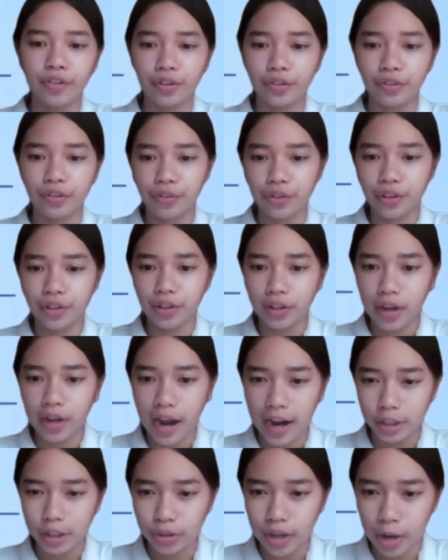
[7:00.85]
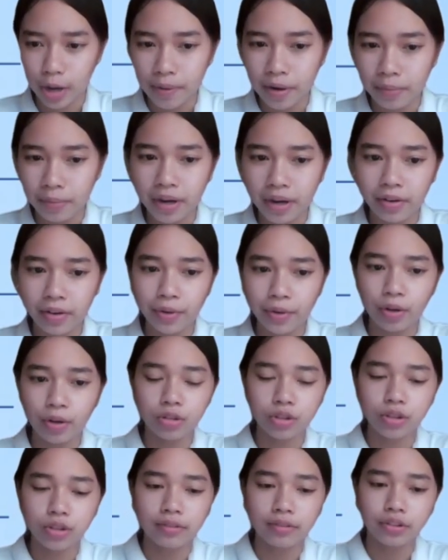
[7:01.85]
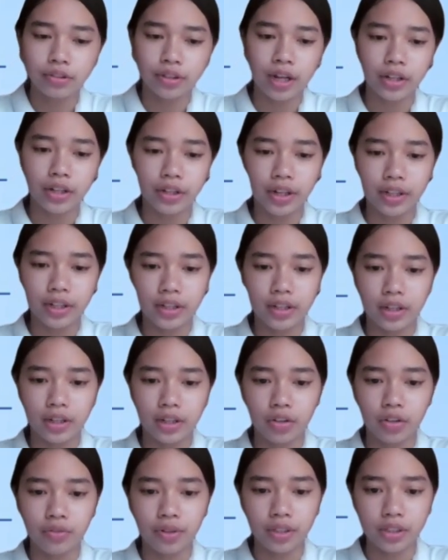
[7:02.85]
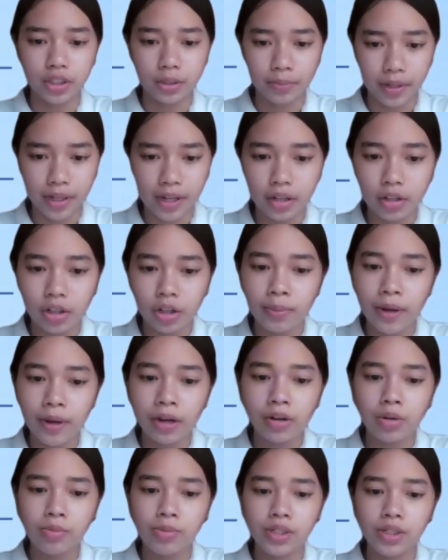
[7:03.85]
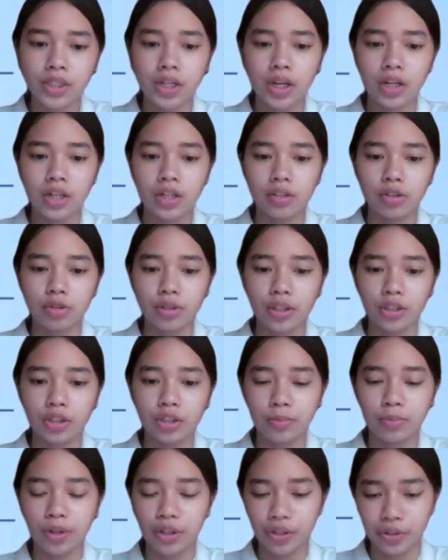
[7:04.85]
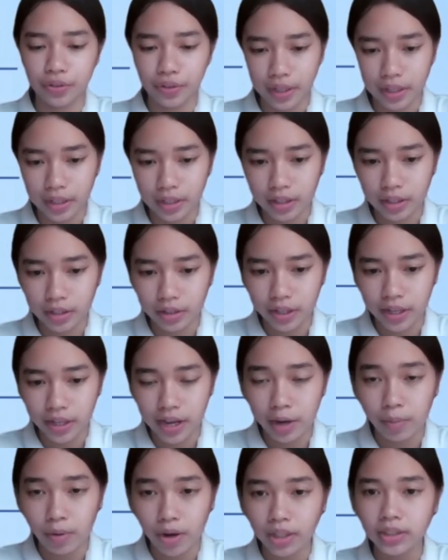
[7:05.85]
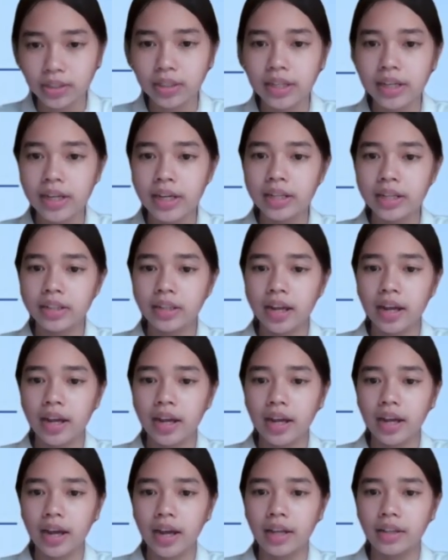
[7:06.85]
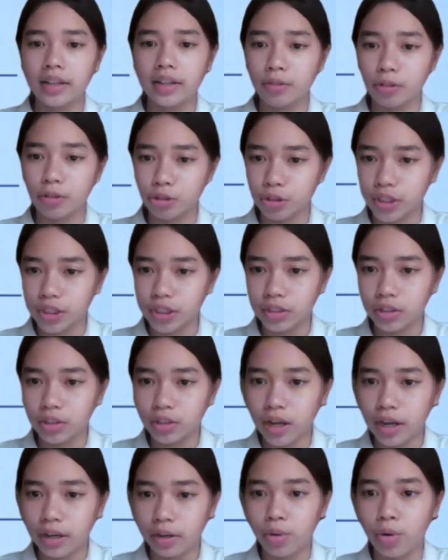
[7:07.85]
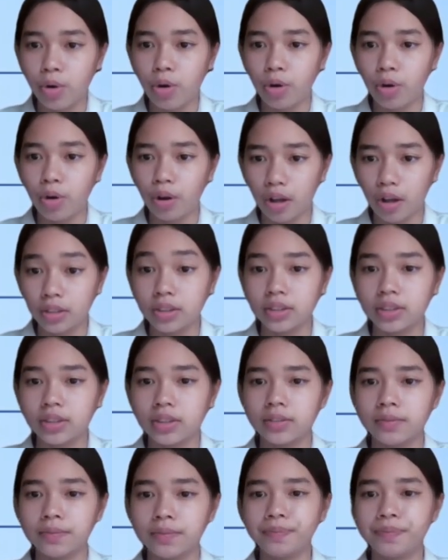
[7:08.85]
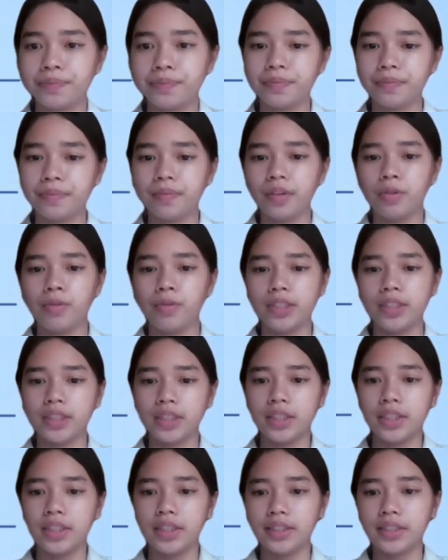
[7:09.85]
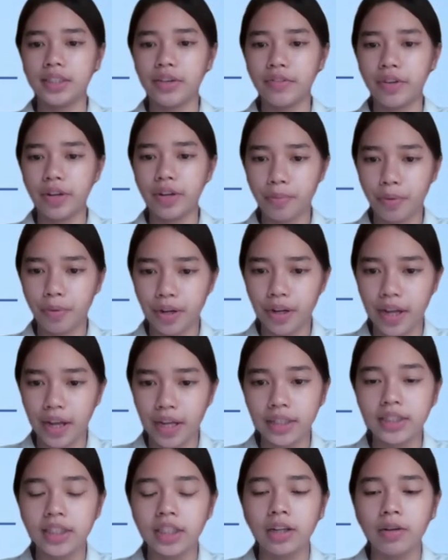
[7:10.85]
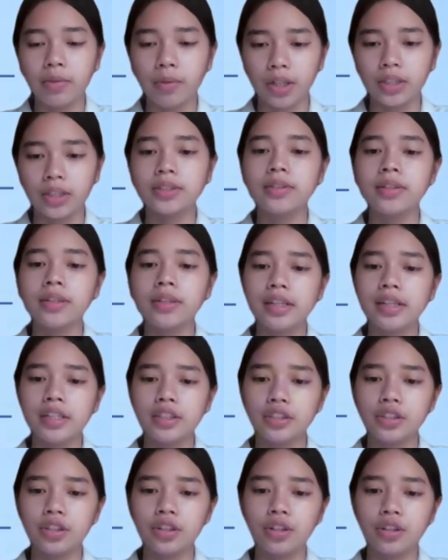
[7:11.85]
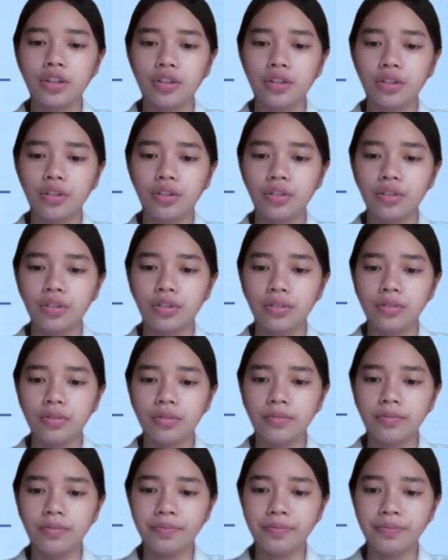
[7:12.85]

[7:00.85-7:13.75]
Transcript: for the actual output power, we also have to calculate the converted mechanical power, which is 122.338 watts, and the rotational and core losses, which is 7.18 watts. So